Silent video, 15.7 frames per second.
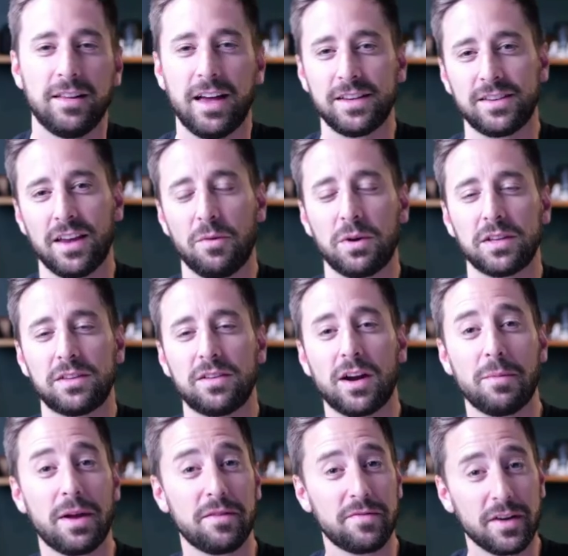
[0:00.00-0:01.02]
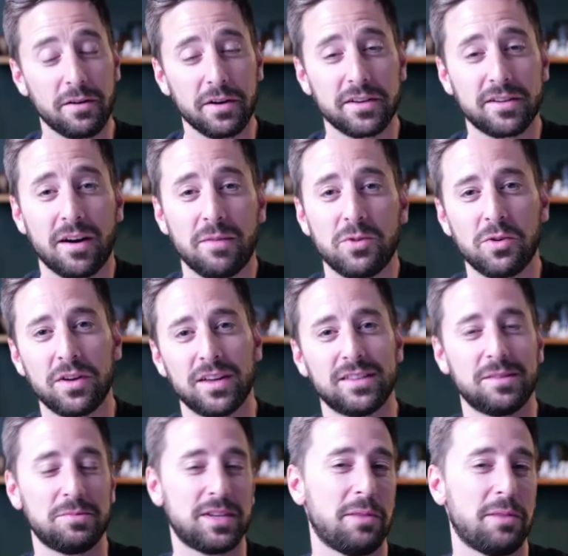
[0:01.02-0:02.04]
Lastly, I want to talk about a fundraiser I'm doing
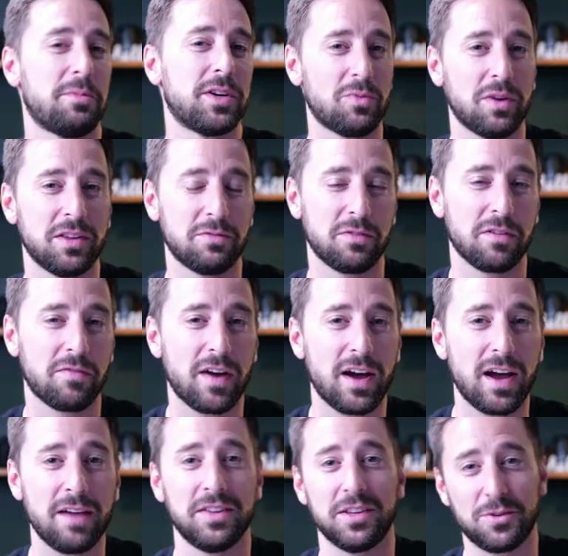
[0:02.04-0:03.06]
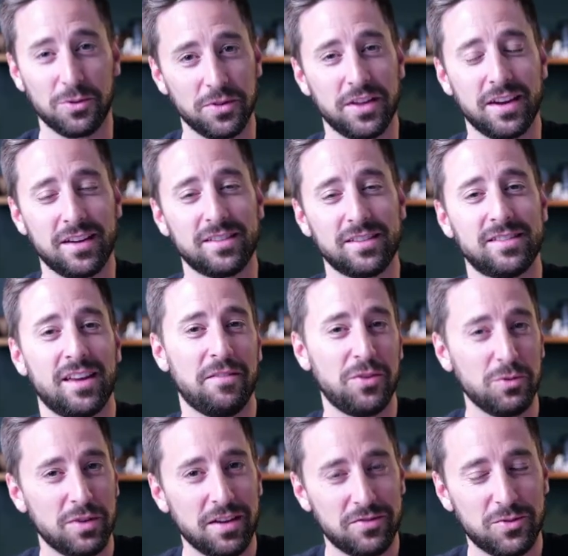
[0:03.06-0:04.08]
in September 2025. And the cool thing is,
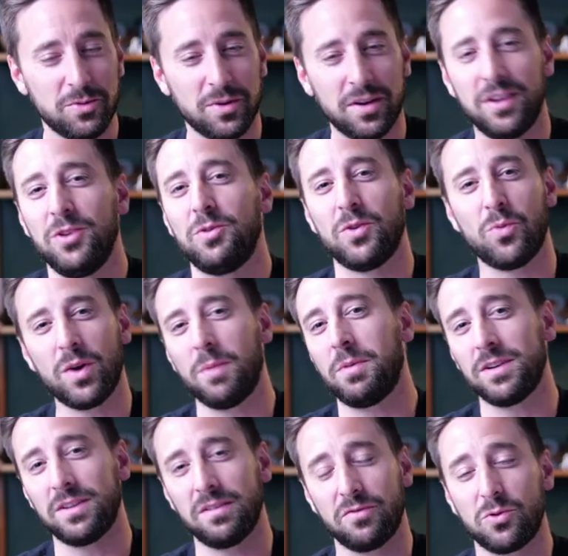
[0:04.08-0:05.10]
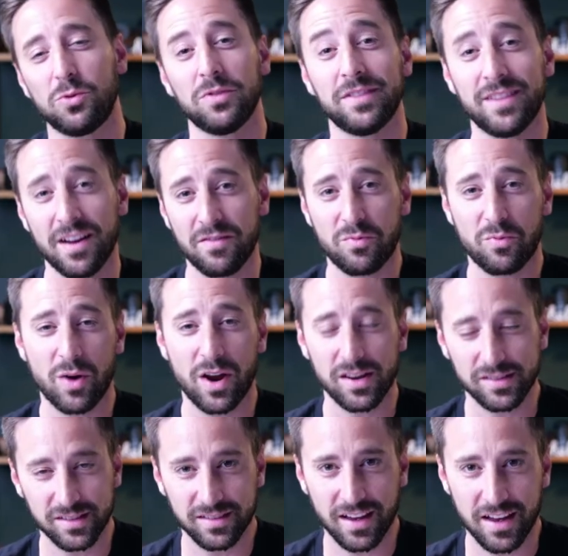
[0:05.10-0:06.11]
if you give to it, you can win a bunch of cool dev
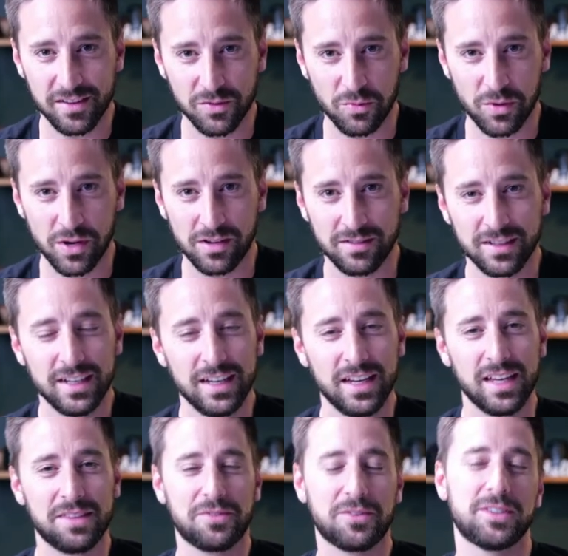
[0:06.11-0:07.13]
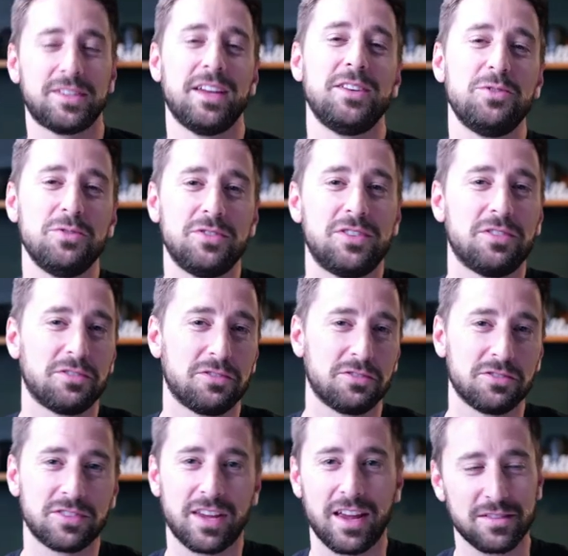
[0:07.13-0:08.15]
prizes as well. It's for St. Jude
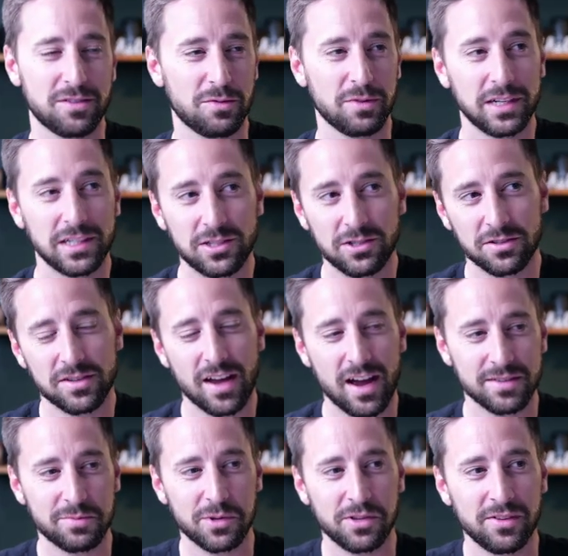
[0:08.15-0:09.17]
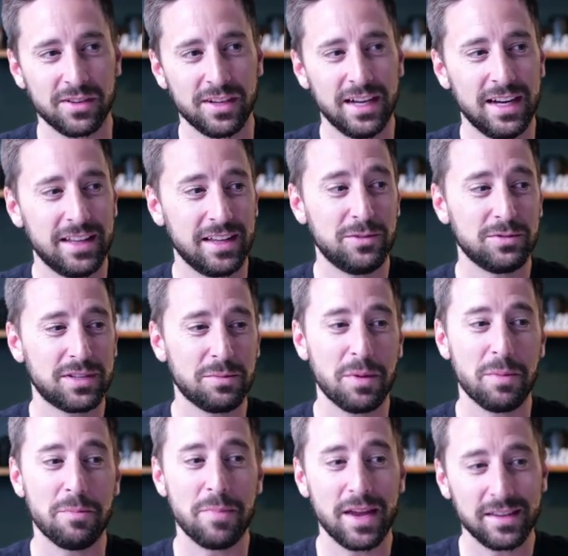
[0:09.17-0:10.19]
Children's Cancer Research Hospital. They do
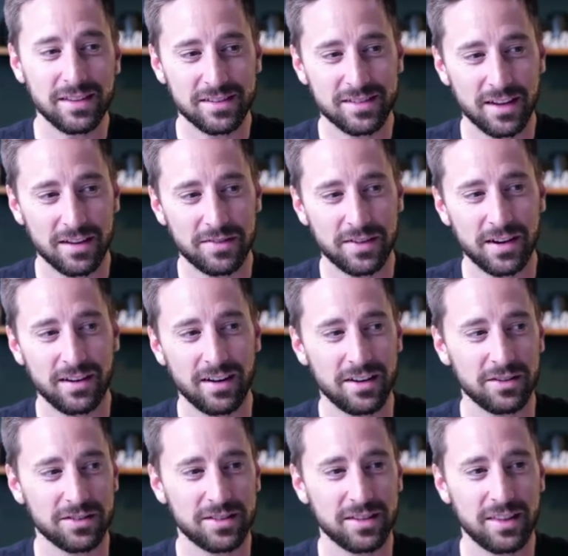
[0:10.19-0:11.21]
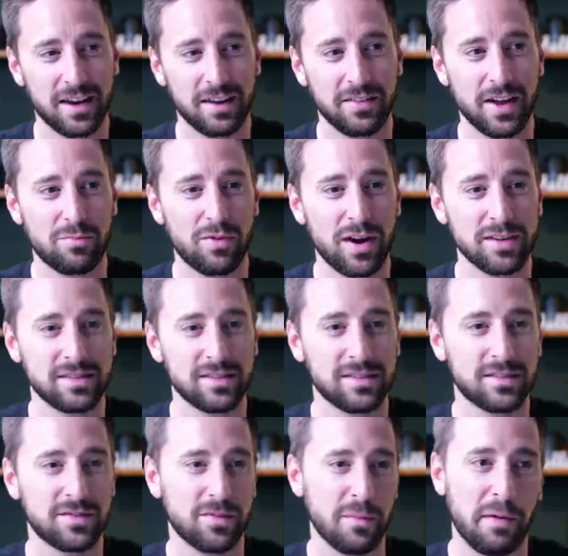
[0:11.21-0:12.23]
some amazing stuff here, and you'll see that I've got
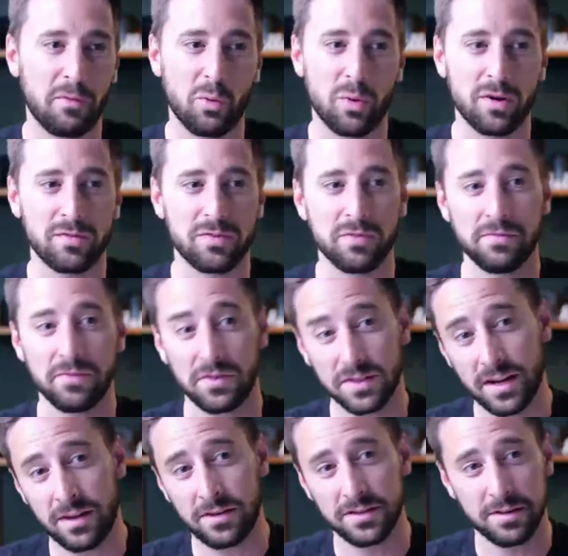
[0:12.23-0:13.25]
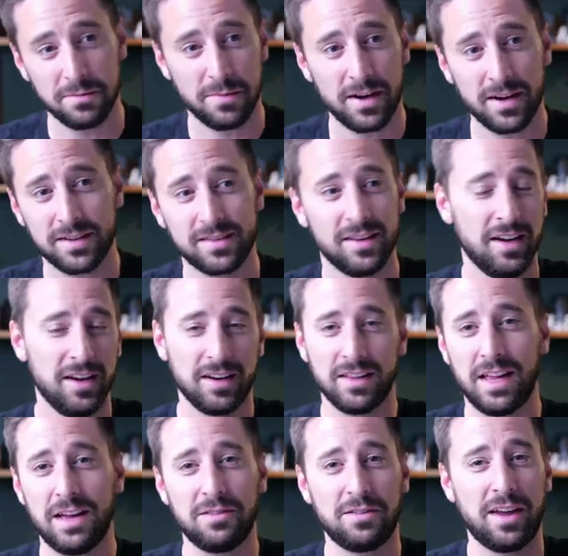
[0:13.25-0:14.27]
prizes from everyone from Vercel to Mux,
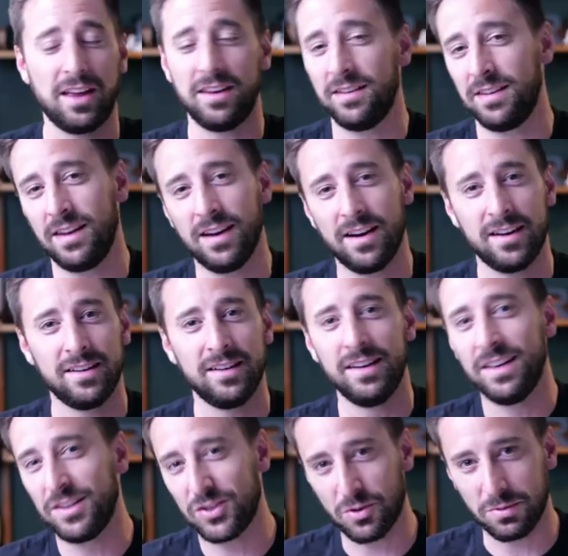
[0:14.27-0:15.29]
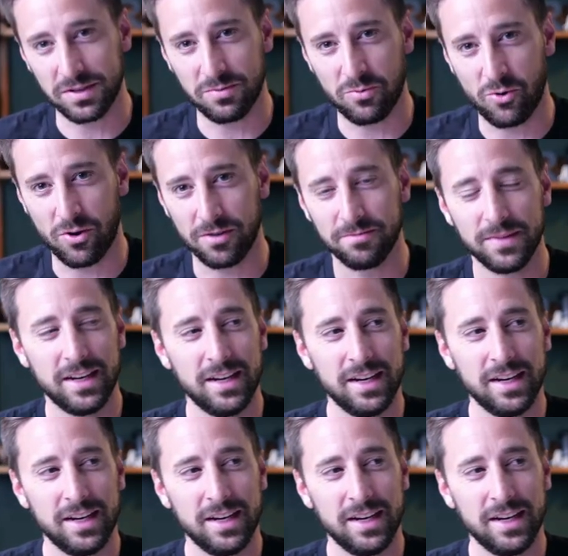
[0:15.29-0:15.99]
CloudCannon, and Neon, so much more.